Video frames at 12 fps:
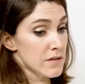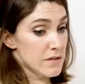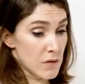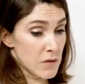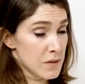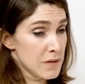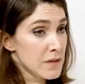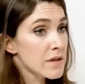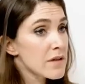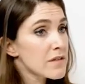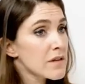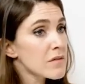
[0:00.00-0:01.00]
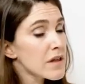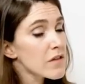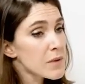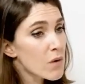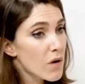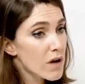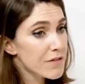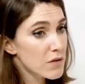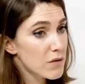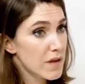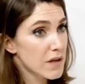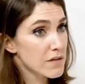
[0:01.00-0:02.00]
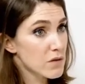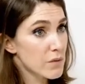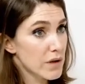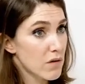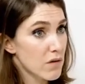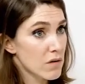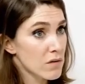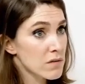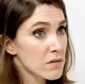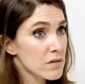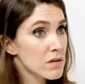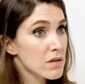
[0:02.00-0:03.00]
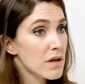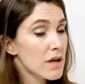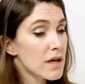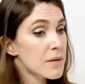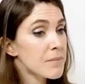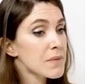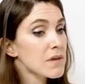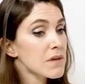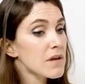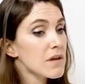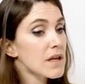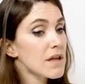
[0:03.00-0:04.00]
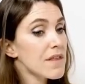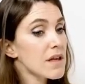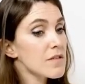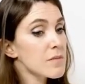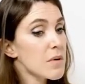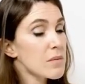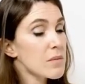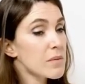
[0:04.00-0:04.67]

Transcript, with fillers: So sounds like there's been quite a few things going on. Um, and I think it's